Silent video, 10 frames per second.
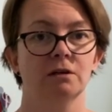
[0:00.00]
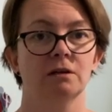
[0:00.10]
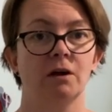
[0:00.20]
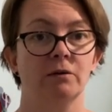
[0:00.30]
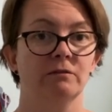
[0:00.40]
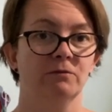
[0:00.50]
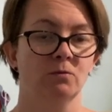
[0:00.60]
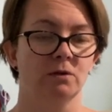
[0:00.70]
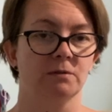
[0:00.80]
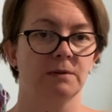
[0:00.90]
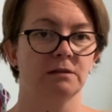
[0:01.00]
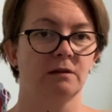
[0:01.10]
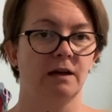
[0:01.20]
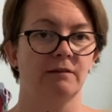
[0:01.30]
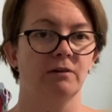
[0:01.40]
going forward because
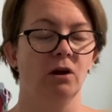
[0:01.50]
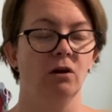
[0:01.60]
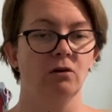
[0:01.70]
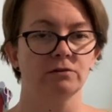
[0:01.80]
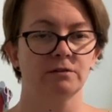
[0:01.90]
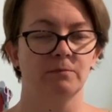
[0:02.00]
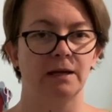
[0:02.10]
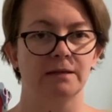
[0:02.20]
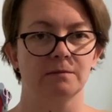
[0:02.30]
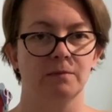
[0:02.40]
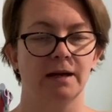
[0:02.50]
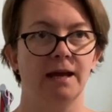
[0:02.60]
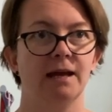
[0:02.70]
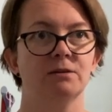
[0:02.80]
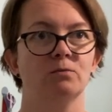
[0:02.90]
I have lots of plans in my
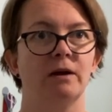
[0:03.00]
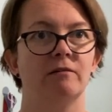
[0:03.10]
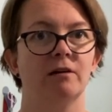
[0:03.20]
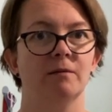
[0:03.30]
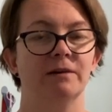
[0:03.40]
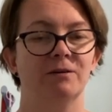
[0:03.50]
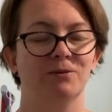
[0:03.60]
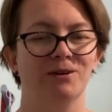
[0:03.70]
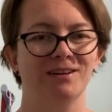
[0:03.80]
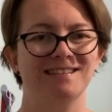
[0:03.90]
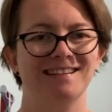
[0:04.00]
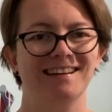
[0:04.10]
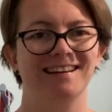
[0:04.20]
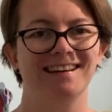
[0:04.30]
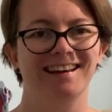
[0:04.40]
head where I am now on holiday.
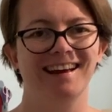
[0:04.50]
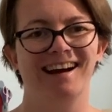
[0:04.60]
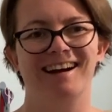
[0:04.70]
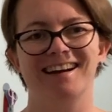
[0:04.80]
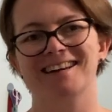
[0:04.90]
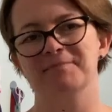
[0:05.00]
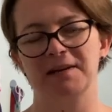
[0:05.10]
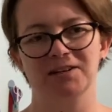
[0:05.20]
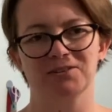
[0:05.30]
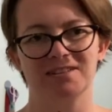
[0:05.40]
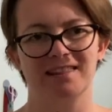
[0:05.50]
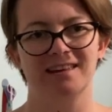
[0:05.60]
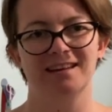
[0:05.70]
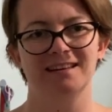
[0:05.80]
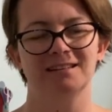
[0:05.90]
I can make lots of
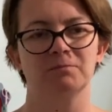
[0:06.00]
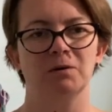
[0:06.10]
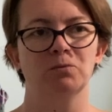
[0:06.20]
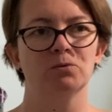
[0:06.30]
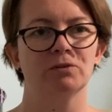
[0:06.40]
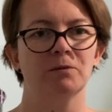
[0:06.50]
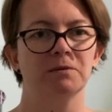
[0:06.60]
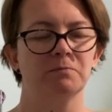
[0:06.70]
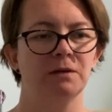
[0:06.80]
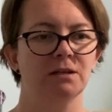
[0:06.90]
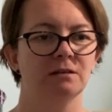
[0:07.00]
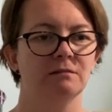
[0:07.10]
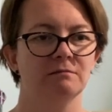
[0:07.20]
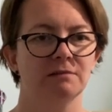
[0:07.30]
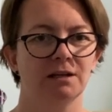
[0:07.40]
things. My wardrobe has been
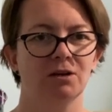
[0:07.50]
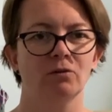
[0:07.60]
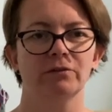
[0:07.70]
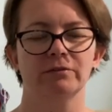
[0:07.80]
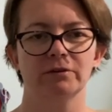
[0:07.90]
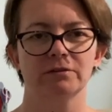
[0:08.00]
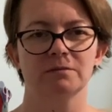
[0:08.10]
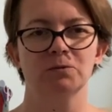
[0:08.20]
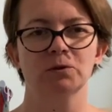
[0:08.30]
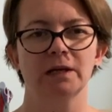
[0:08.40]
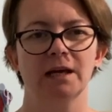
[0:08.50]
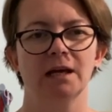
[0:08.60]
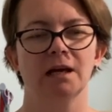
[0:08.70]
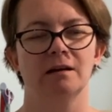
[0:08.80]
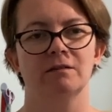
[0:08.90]
gone through this
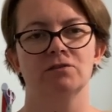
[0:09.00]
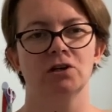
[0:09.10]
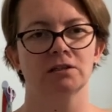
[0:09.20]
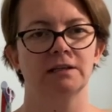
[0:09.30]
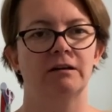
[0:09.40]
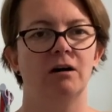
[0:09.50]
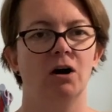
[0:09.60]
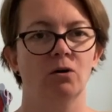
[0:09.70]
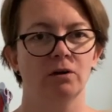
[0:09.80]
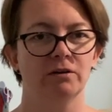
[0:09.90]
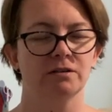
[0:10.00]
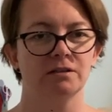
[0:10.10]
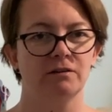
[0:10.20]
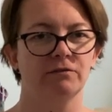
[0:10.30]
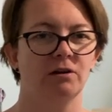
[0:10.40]
morning and I've chucked out a whole load of
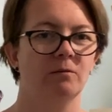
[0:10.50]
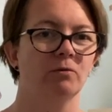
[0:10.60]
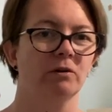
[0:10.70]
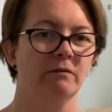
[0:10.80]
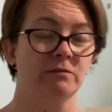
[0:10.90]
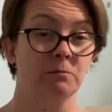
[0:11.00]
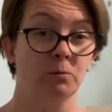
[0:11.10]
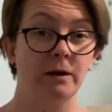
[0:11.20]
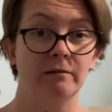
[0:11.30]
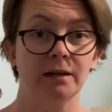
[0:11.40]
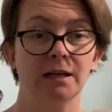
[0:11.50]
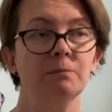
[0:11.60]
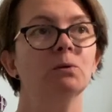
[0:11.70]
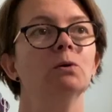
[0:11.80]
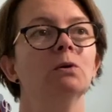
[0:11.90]
stuff that I'm not comfortable wearing
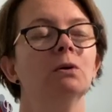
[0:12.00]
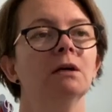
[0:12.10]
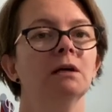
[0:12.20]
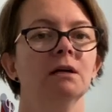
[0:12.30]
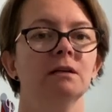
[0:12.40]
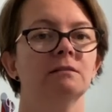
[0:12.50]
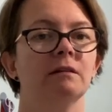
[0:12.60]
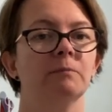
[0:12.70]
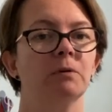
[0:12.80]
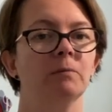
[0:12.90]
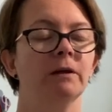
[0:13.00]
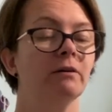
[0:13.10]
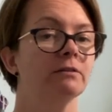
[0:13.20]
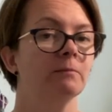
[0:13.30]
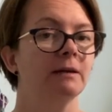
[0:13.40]
anymore. So there probably are
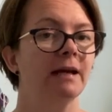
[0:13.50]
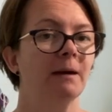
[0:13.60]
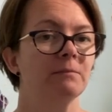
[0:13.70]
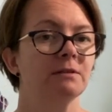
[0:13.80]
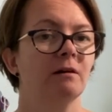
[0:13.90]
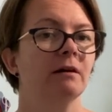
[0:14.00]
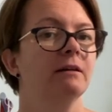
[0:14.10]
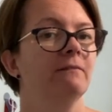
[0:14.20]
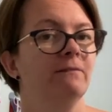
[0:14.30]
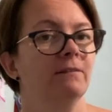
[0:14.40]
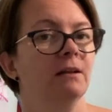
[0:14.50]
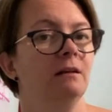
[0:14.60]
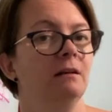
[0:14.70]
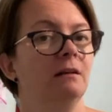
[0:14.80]
some gaps that I can fill.